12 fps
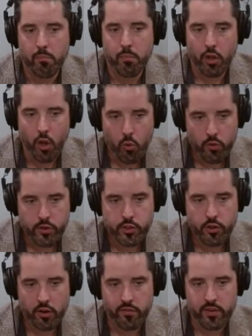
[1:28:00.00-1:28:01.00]
"Below the
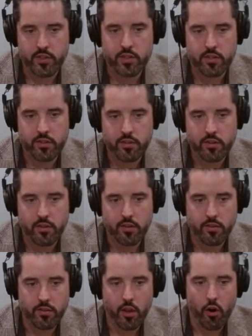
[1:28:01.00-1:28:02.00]
surface,
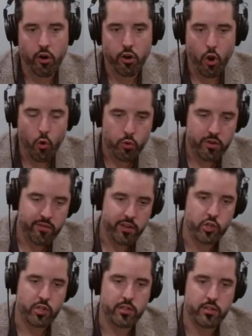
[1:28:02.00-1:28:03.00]
there are no
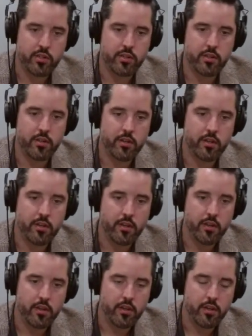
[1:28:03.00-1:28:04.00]
divisions.
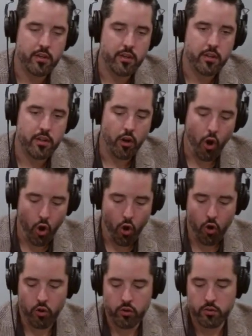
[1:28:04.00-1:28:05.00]

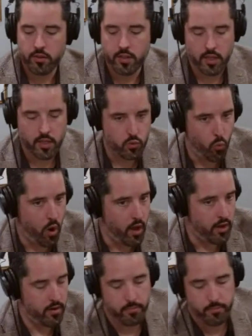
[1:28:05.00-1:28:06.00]
All is one."